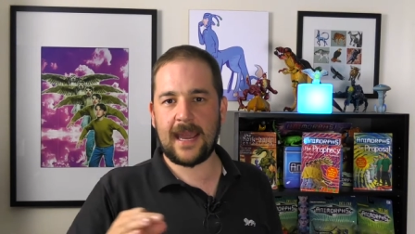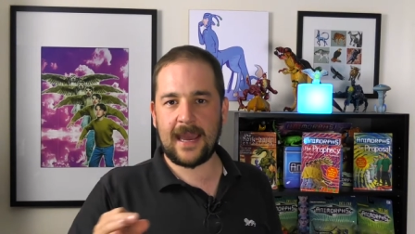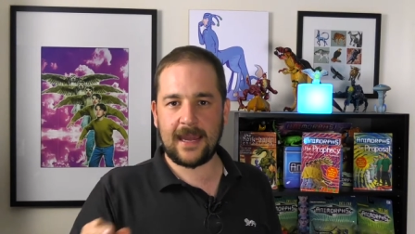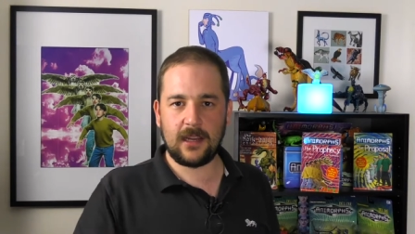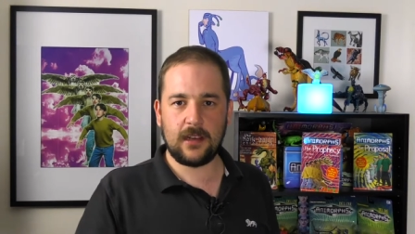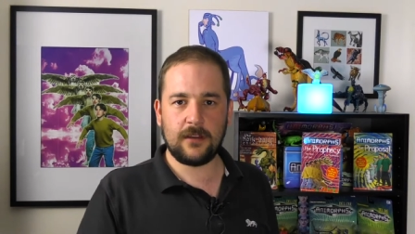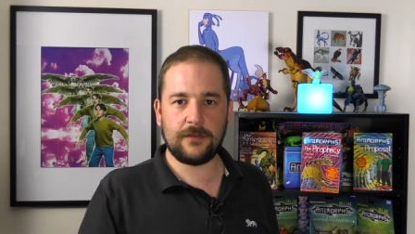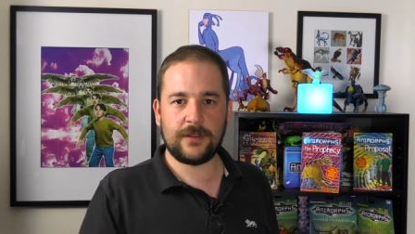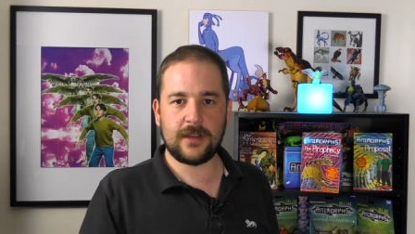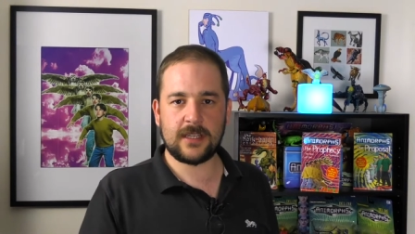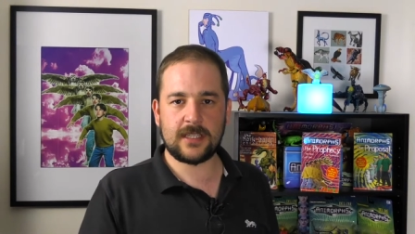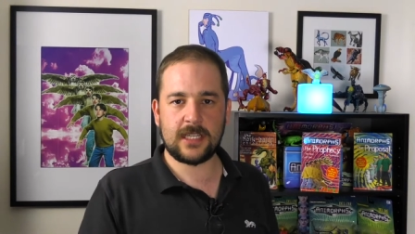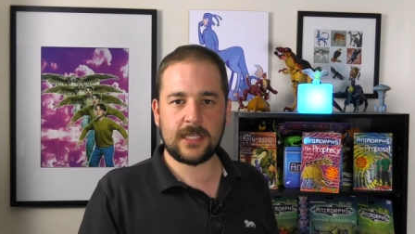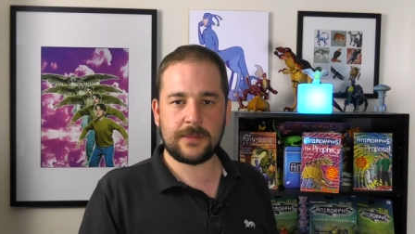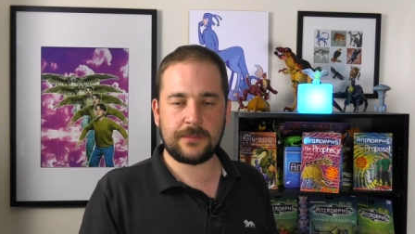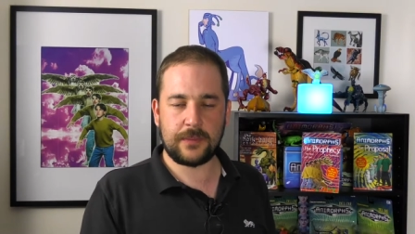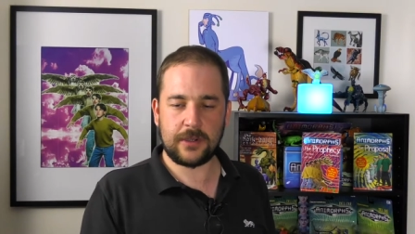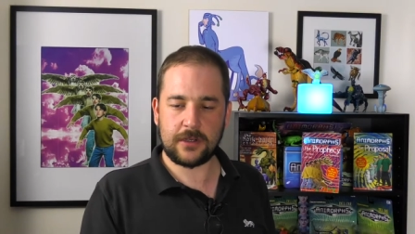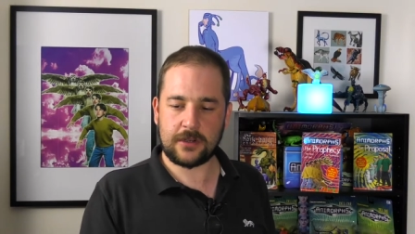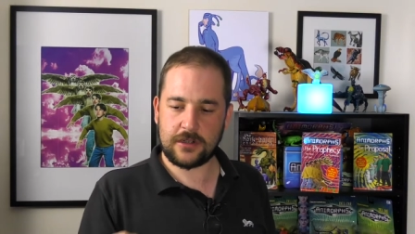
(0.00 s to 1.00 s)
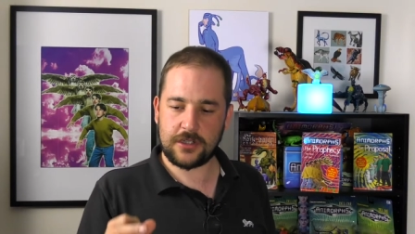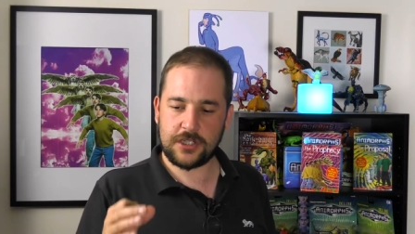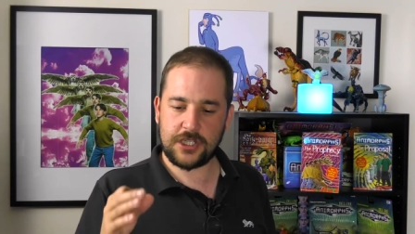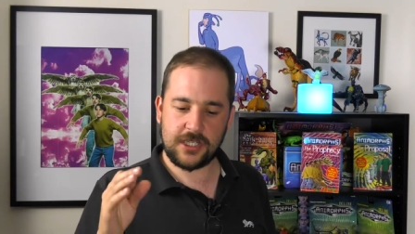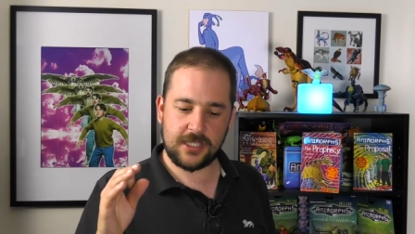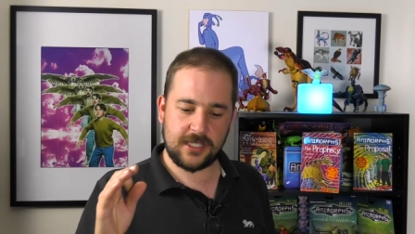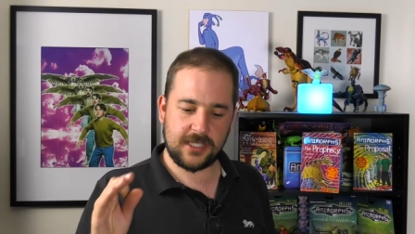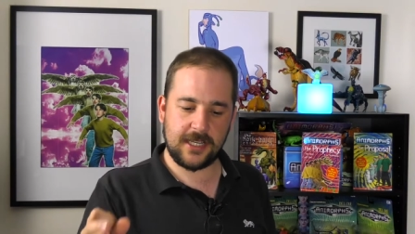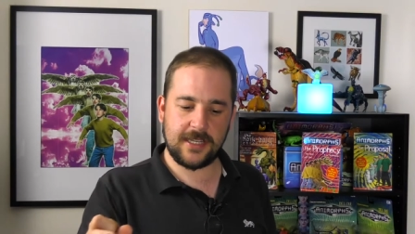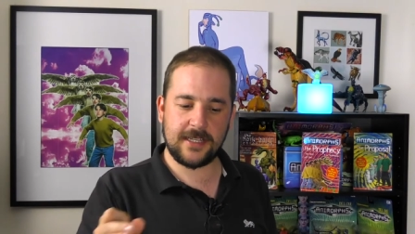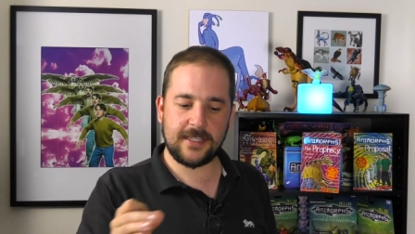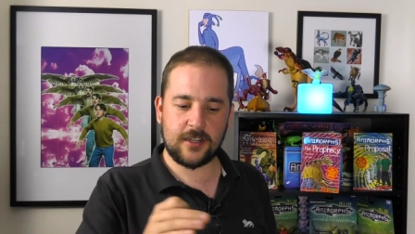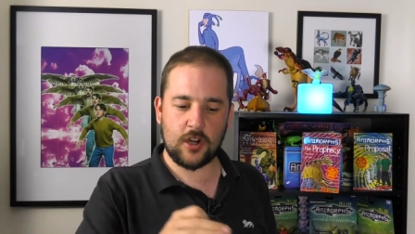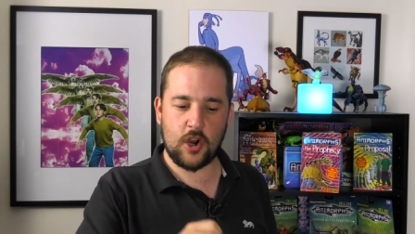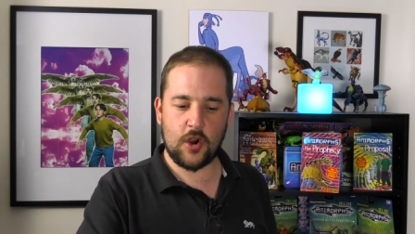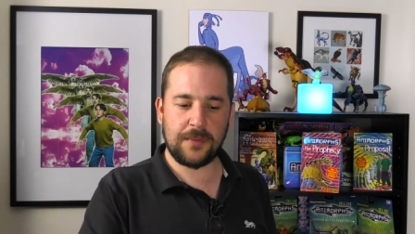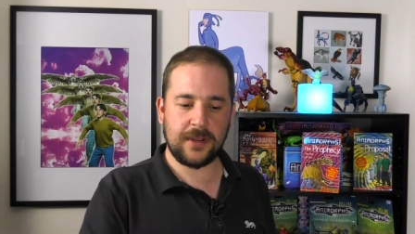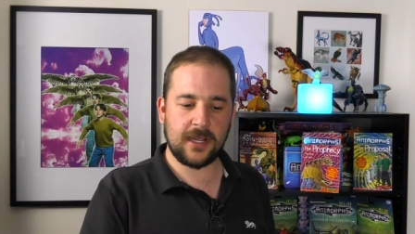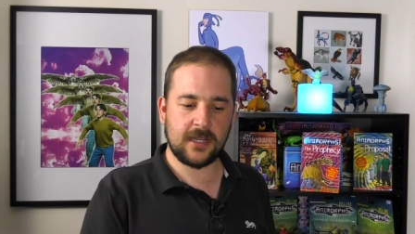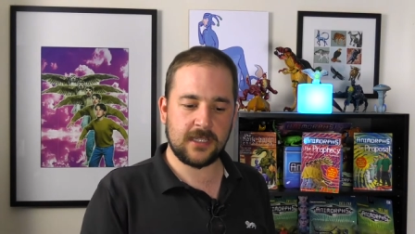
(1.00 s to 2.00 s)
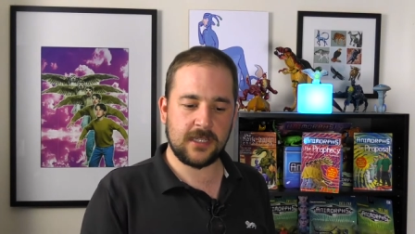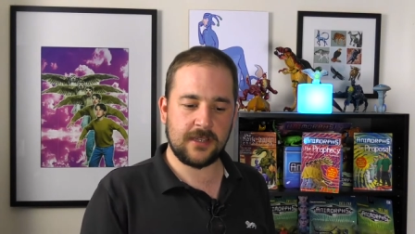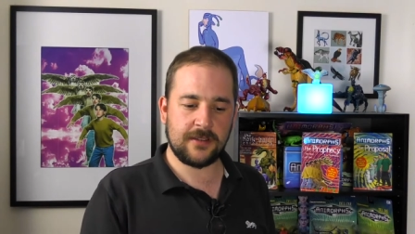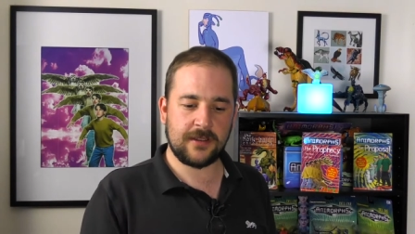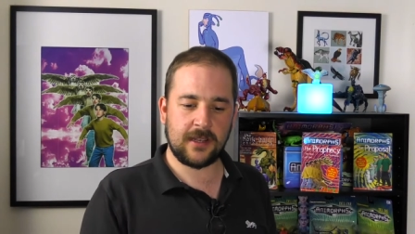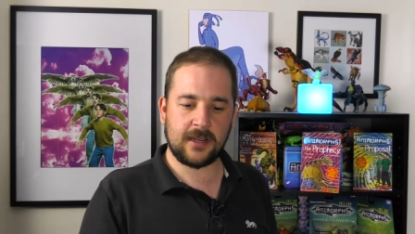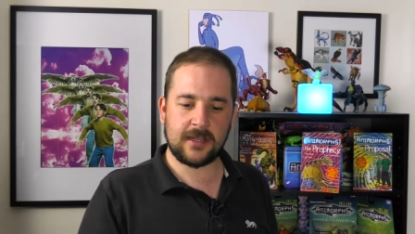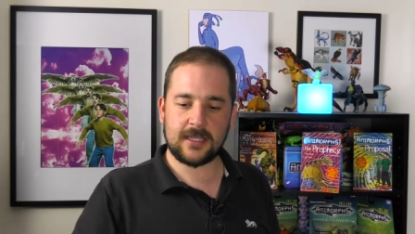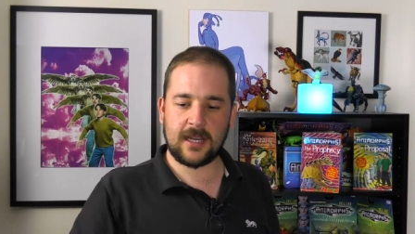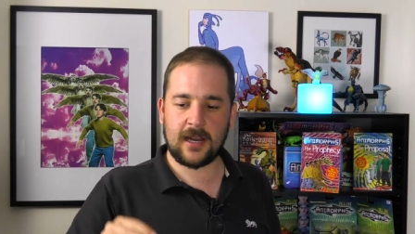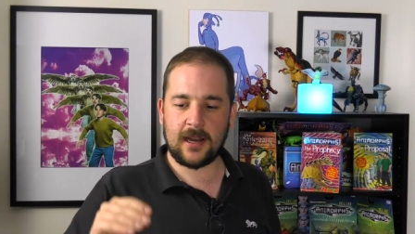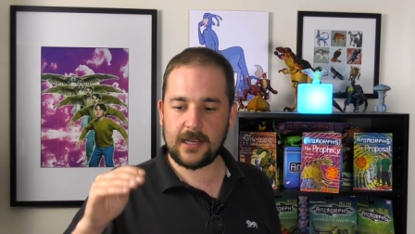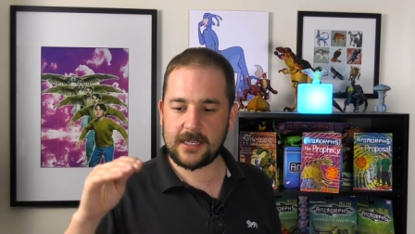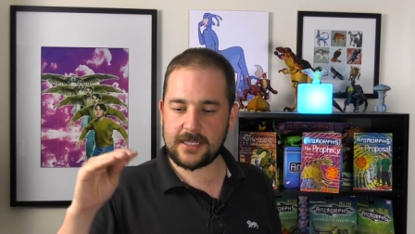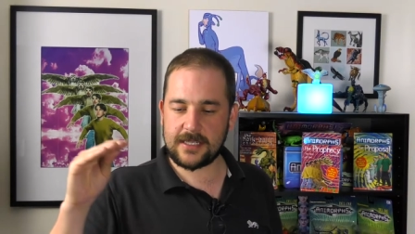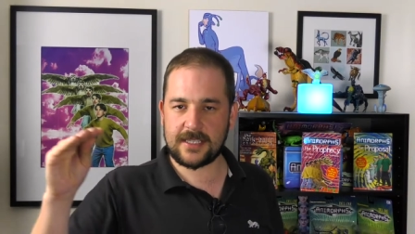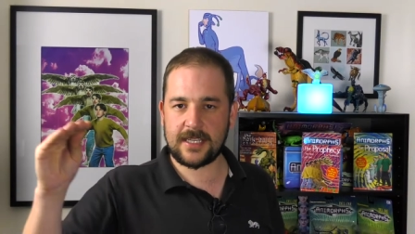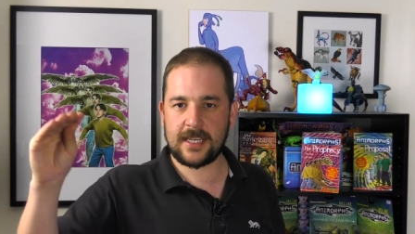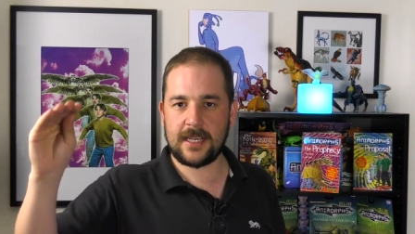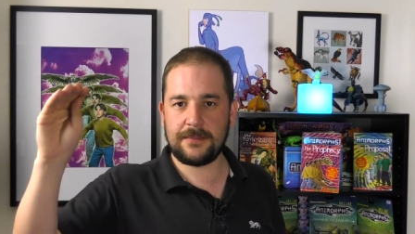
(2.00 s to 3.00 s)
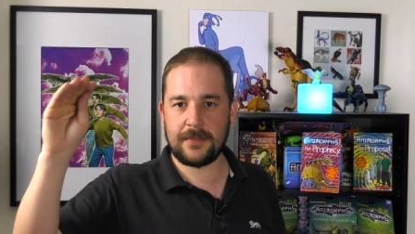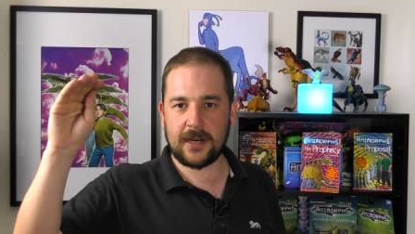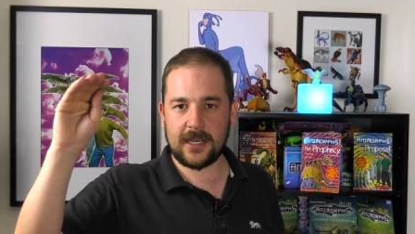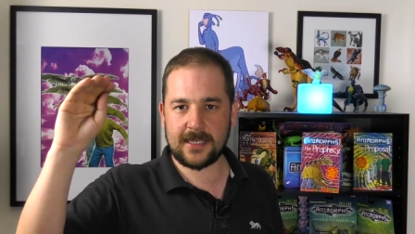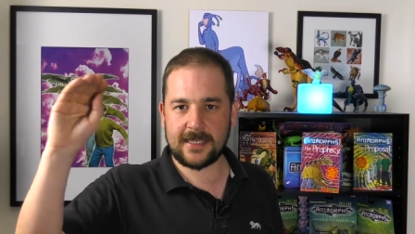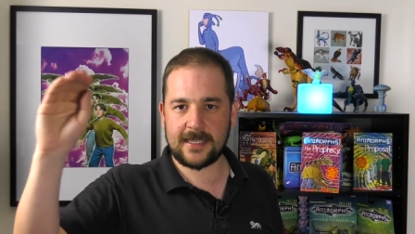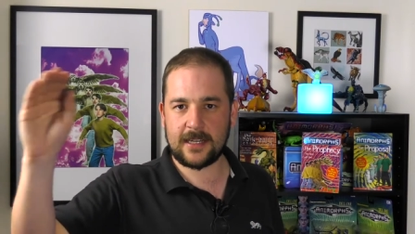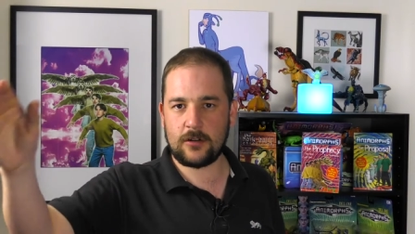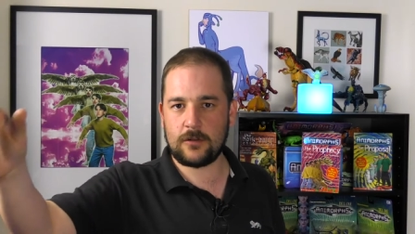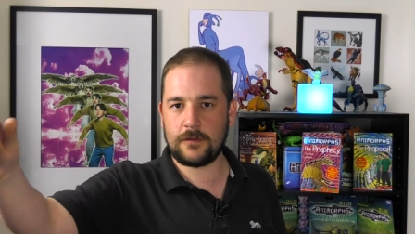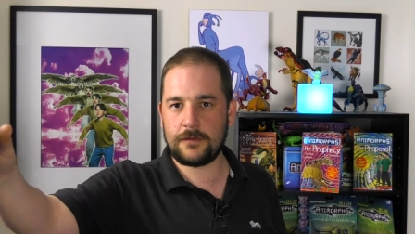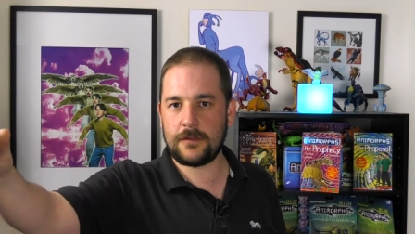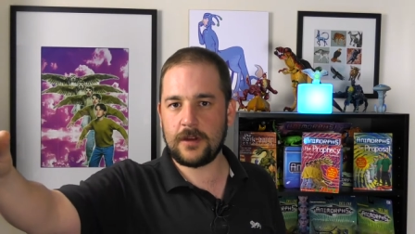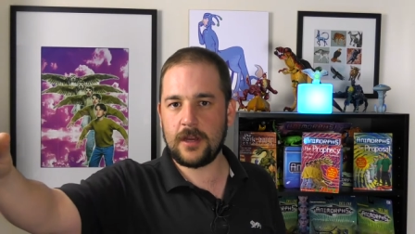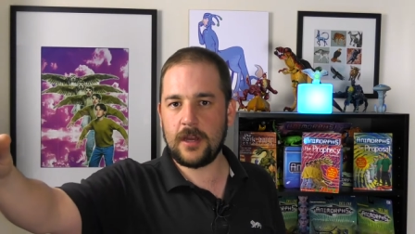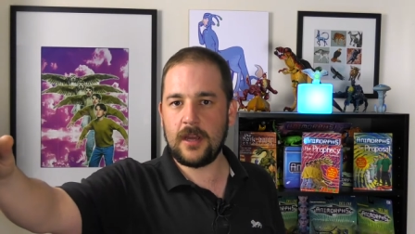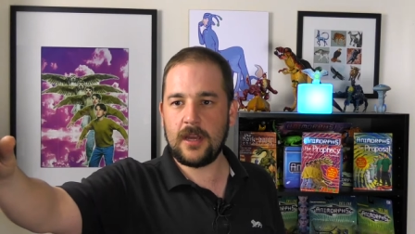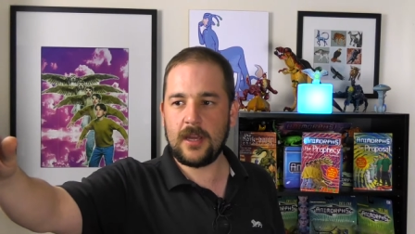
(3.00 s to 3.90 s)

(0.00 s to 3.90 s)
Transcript: any of this is because she sees Toby and she thinks, I see myself